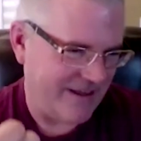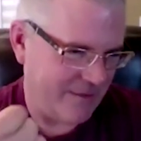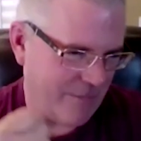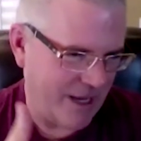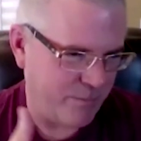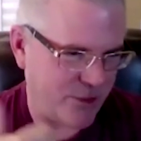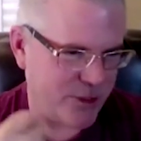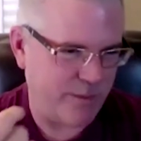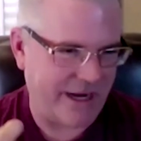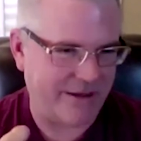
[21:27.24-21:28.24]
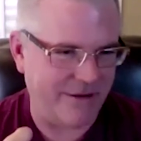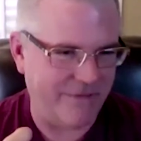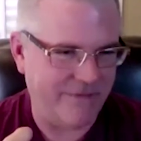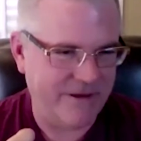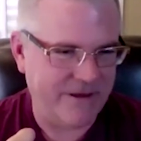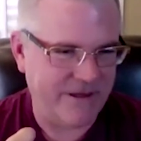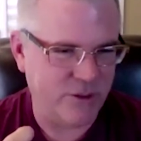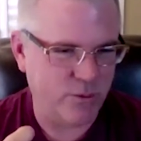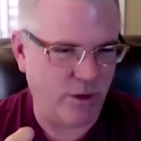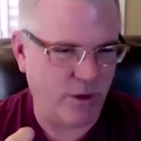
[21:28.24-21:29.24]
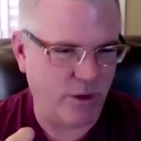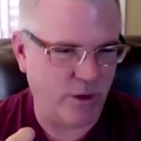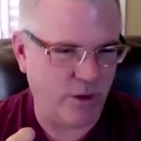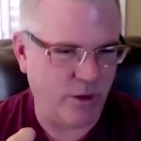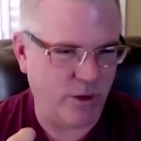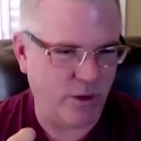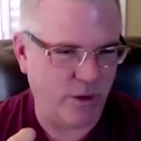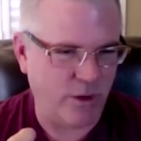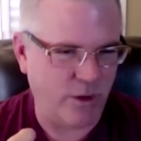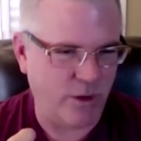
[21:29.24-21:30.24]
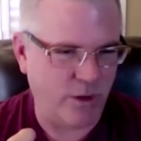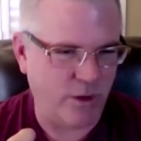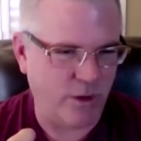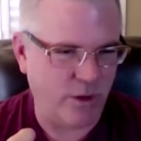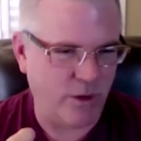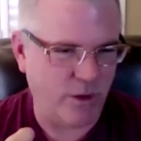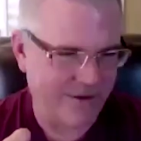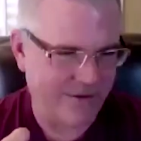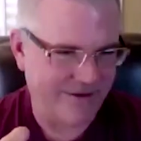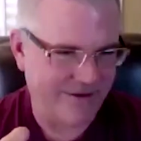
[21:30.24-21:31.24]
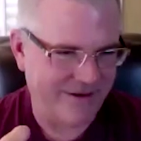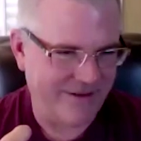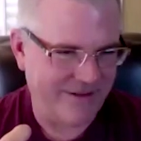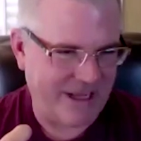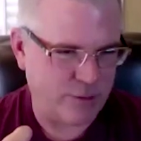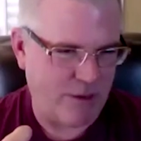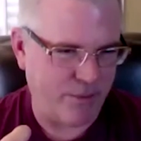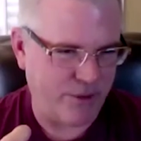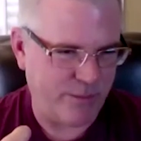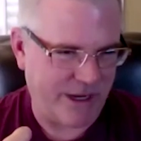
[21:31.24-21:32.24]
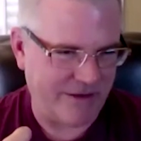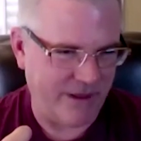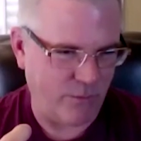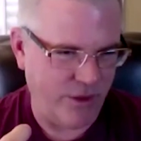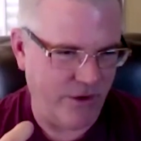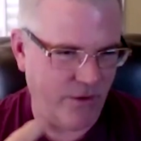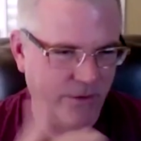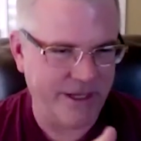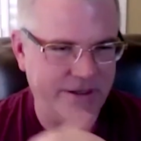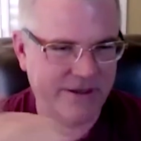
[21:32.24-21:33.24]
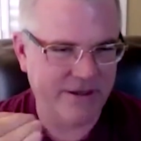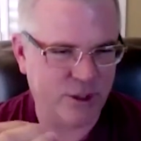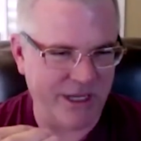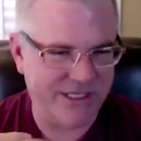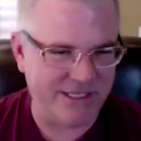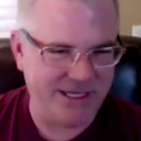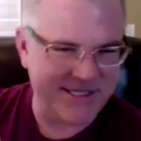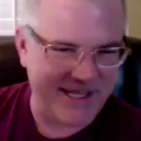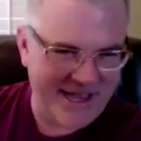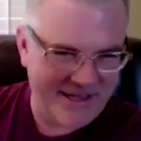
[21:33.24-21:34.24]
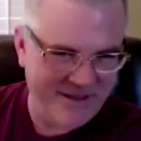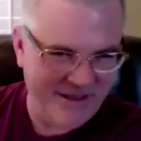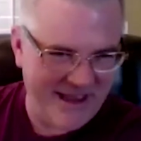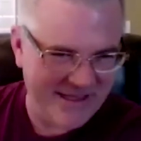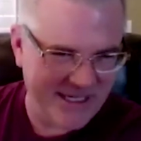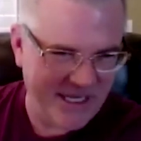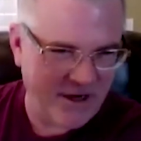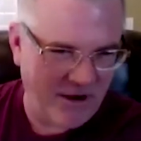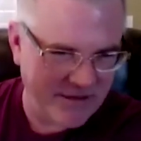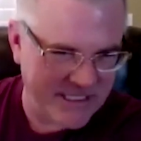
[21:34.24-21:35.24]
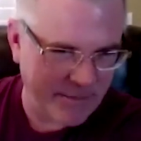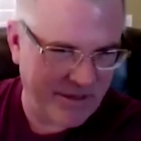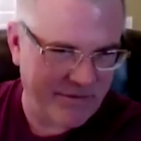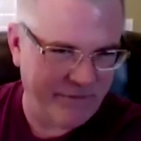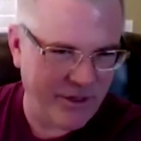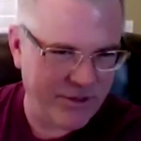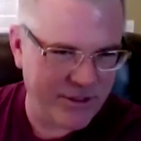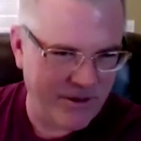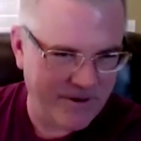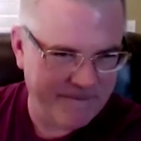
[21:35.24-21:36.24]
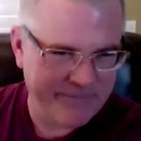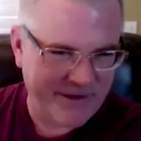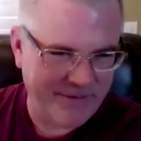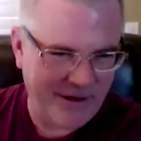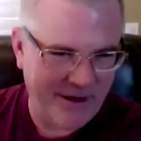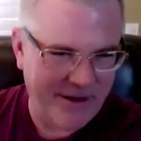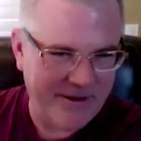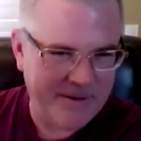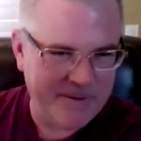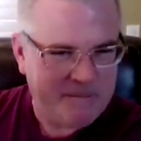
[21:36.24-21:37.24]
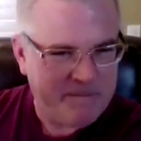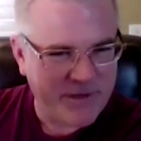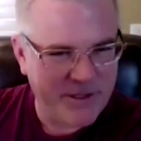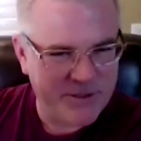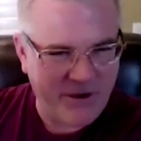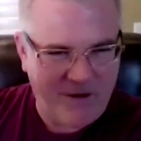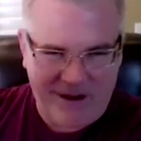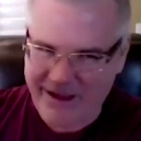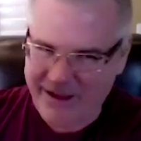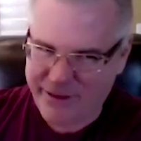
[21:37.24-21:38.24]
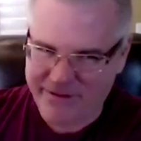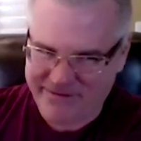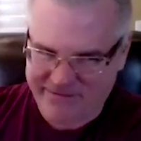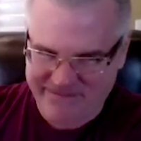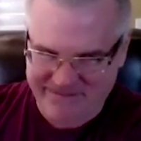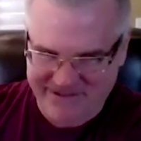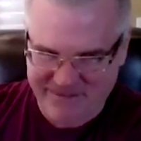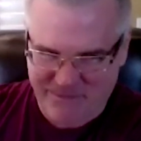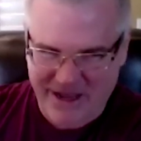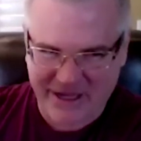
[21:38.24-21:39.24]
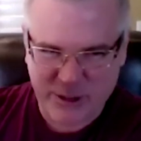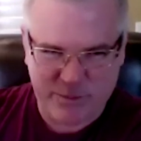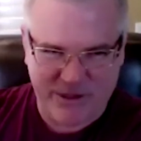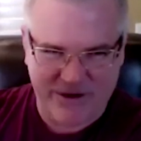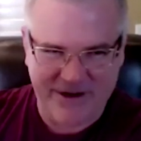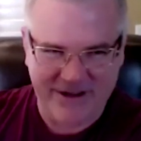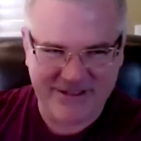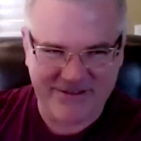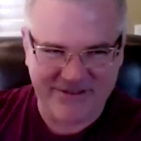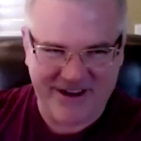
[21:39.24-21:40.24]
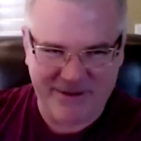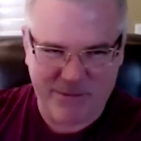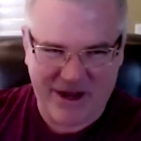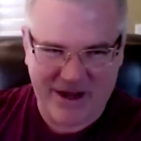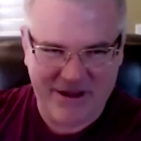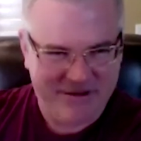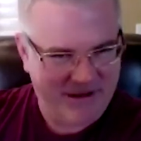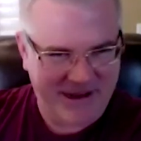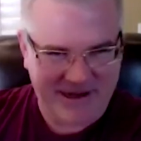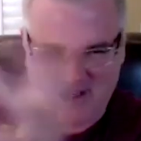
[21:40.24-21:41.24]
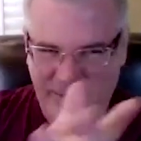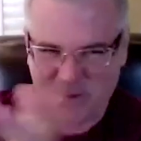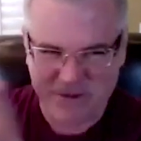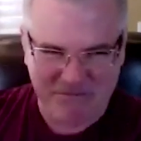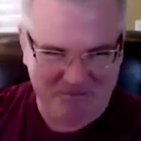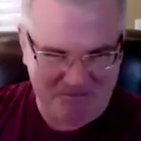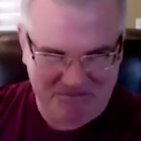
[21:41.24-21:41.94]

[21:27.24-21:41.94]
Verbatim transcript: in my perspective, is what humans are here for. That's my perspective, that we're the only species that, that has any concept of the future, right? So I, in my experience, right, in my, again, I wouldn't